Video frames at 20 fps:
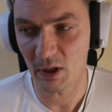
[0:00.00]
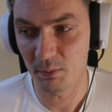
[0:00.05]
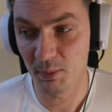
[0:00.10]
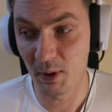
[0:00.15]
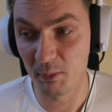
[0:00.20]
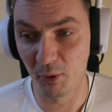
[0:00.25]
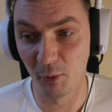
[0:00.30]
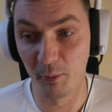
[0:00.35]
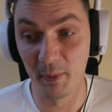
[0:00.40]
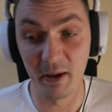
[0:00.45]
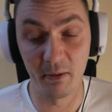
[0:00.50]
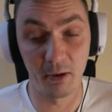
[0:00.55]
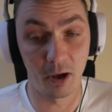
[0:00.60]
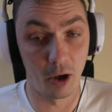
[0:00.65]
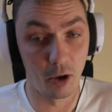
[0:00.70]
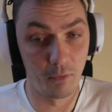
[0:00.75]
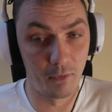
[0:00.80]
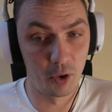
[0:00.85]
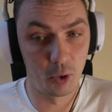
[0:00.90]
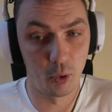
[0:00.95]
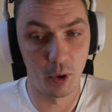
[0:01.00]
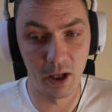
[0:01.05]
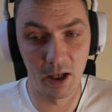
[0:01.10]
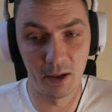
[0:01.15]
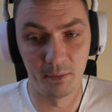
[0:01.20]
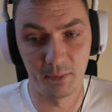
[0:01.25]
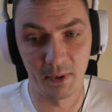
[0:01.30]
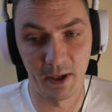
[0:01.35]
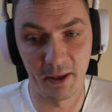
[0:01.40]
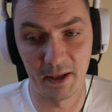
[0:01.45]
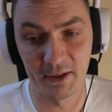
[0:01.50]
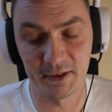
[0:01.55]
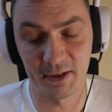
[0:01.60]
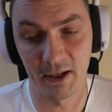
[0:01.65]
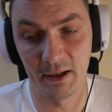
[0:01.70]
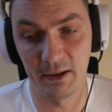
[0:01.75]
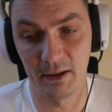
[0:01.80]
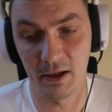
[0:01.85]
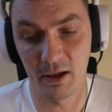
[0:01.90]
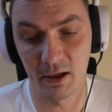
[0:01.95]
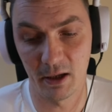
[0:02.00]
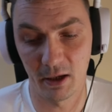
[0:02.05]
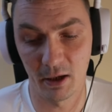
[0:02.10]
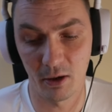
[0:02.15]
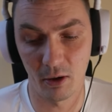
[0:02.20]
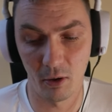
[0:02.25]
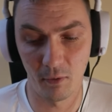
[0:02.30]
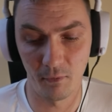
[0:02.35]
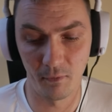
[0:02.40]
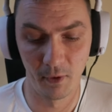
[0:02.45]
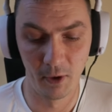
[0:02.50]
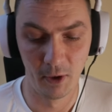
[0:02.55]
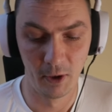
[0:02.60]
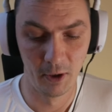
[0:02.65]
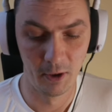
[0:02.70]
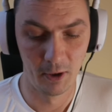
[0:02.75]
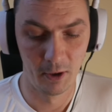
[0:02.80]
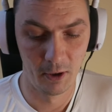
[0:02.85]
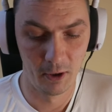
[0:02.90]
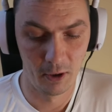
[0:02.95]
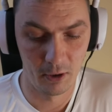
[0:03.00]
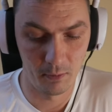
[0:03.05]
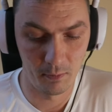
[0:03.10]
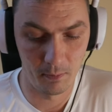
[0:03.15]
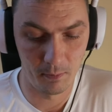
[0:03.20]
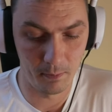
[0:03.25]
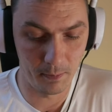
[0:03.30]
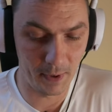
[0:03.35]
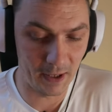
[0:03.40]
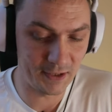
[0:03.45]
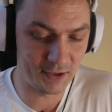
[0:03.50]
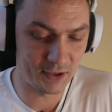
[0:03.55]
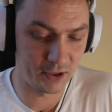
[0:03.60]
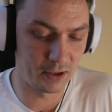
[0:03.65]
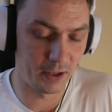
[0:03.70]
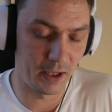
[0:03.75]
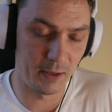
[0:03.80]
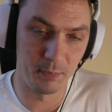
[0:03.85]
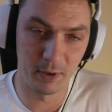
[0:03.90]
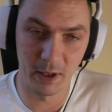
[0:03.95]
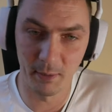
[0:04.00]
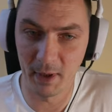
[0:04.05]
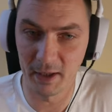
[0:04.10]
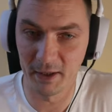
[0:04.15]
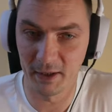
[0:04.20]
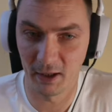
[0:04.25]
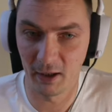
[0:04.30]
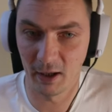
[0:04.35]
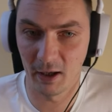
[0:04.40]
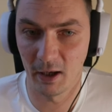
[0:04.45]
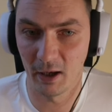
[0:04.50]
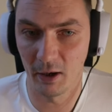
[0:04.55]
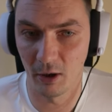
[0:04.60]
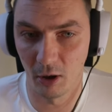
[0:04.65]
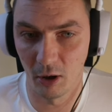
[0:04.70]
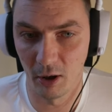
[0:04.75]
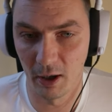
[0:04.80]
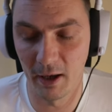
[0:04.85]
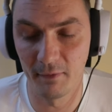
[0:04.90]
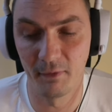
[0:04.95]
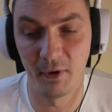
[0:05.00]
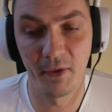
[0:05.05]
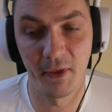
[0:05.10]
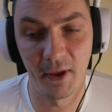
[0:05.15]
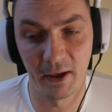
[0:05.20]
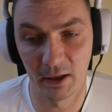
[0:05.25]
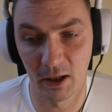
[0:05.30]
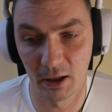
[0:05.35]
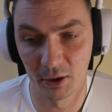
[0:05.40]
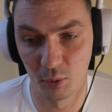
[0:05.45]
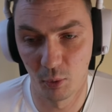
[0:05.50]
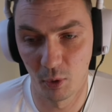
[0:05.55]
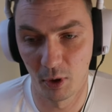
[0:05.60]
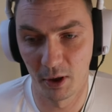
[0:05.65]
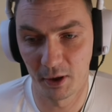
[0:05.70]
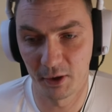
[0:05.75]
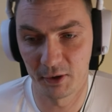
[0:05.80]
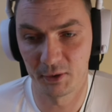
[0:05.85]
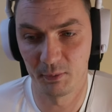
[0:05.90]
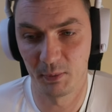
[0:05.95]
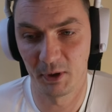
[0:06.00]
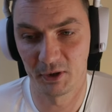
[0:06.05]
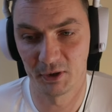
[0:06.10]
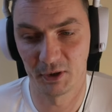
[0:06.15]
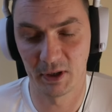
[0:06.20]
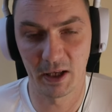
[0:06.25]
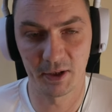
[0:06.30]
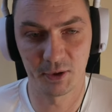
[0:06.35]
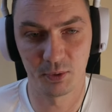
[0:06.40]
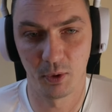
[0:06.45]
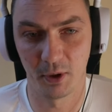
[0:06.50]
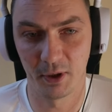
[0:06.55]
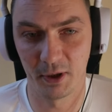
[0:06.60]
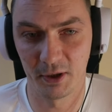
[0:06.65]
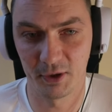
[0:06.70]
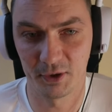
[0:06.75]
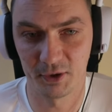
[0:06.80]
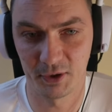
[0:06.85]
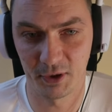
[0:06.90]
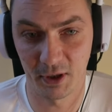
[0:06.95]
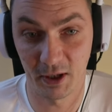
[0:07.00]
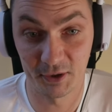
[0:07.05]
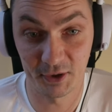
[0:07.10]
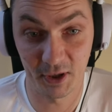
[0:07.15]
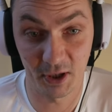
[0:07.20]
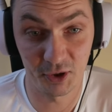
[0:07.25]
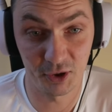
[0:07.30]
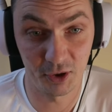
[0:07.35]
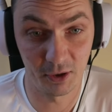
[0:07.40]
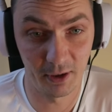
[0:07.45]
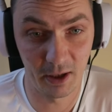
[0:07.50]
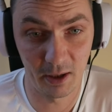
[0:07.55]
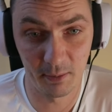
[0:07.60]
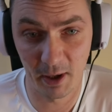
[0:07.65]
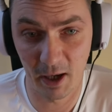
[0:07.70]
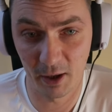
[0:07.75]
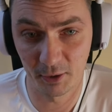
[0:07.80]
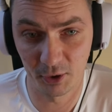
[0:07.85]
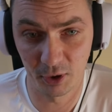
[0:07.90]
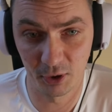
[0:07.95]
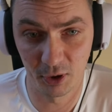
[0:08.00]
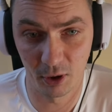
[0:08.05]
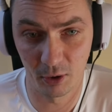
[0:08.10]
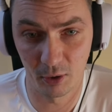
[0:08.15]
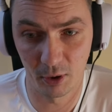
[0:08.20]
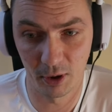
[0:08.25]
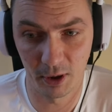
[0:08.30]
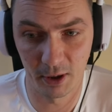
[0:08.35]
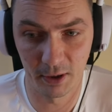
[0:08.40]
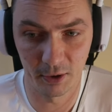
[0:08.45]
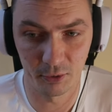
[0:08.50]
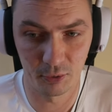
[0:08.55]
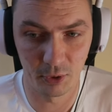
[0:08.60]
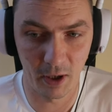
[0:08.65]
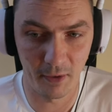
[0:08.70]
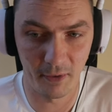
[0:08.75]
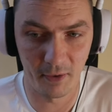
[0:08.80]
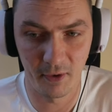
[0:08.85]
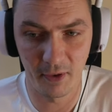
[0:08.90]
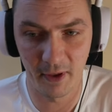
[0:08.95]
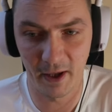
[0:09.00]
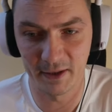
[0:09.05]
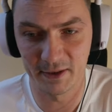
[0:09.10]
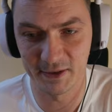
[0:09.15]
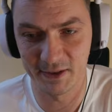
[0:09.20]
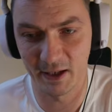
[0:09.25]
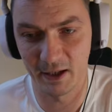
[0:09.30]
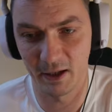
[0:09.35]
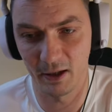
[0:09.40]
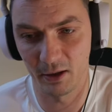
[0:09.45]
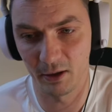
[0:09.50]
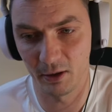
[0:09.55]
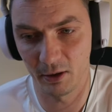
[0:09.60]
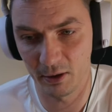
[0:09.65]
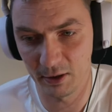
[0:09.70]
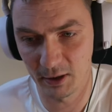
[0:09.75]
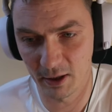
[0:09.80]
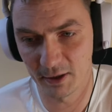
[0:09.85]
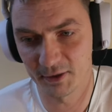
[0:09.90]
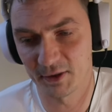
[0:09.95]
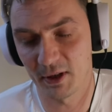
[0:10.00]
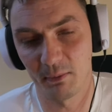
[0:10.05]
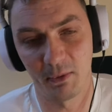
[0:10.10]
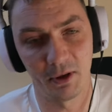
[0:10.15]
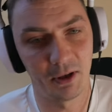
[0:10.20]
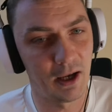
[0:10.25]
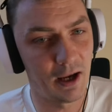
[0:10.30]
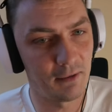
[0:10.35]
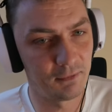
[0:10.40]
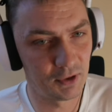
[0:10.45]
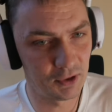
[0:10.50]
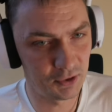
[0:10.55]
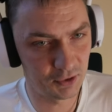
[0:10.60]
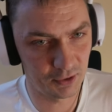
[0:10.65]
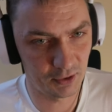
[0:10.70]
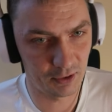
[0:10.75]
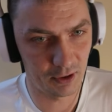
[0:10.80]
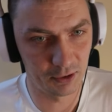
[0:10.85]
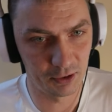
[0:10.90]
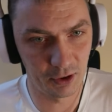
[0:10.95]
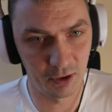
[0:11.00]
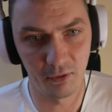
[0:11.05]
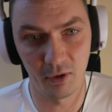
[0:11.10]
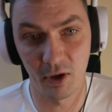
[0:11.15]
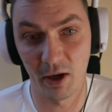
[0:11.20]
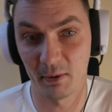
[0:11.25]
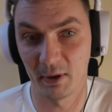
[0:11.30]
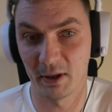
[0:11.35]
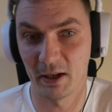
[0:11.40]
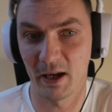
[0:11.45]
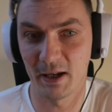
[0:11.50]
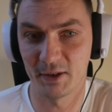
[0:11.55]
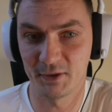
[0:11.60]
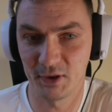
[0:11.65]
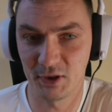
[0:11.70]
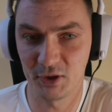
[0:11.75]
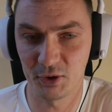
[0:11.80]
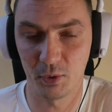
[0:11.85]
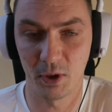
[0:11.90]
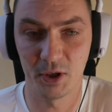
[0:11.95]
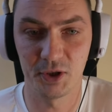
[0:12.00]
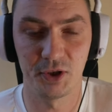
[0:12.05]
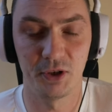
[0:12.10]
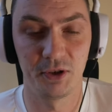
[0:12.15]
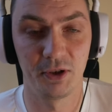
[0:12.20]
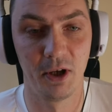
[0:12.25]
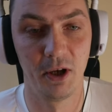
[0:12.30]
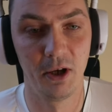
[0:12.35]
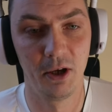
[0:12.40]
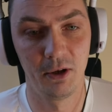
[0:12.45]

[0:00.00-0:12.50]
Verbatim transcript: people being overwhelmed by this idea of basically implementing everything that works, because that's what it's essentially about, rather than saying, yes, I'm going to have this interview, I'm going to ask these questions.